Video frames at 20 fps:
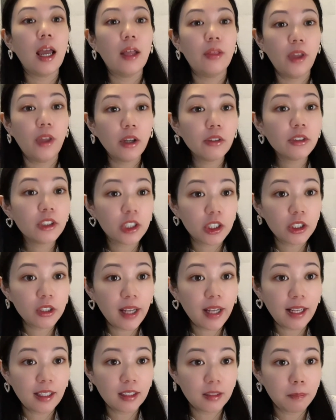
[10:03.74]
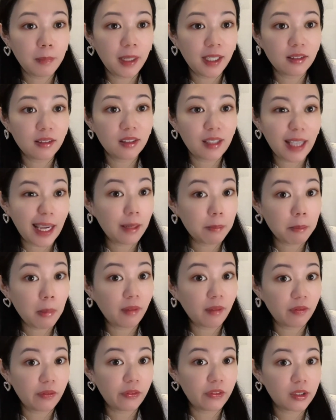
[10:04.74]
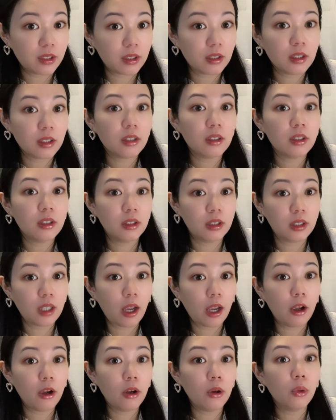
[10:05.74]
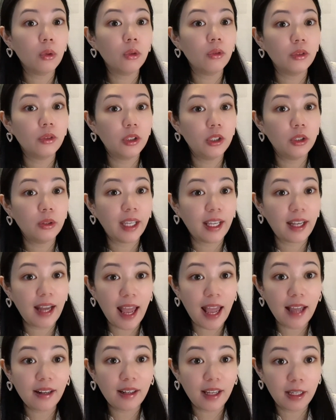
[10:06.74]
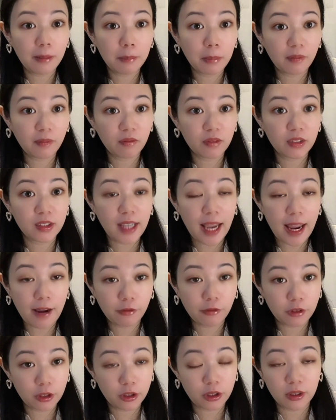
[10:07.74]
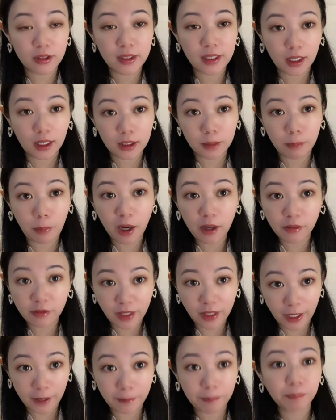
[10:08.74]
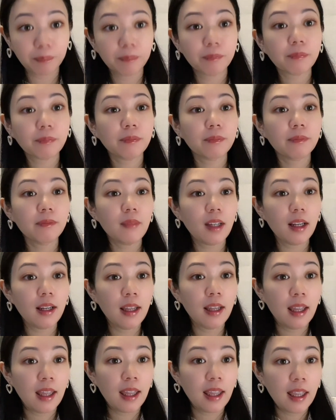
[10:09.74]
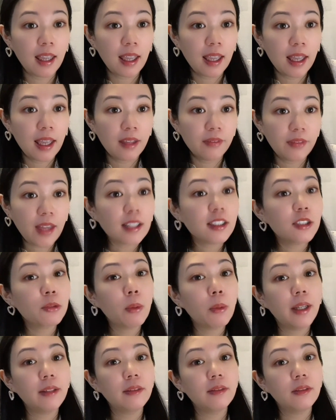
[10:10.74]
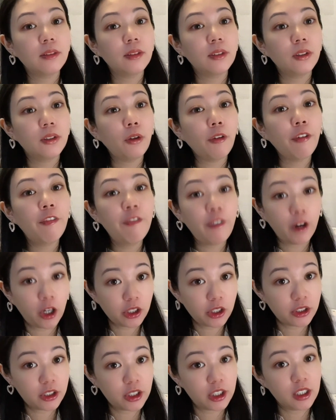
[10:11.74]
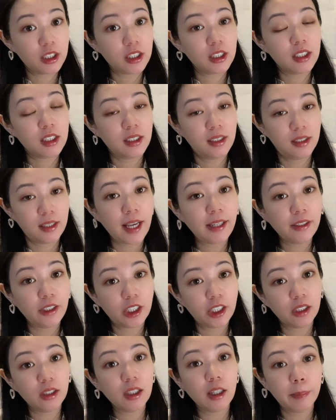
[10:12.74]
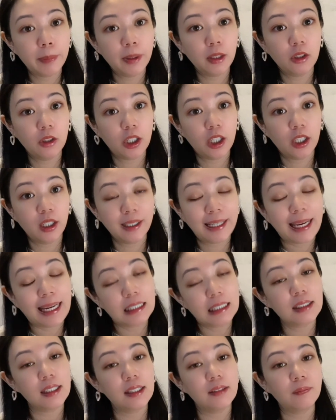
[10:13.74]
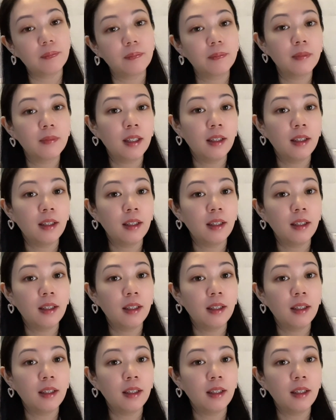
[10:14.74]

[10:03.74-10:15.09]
And those 2 days means 8 months. So you can add 8 months after your 6th birthday. That's when your first 10-year luck pillar kicks in.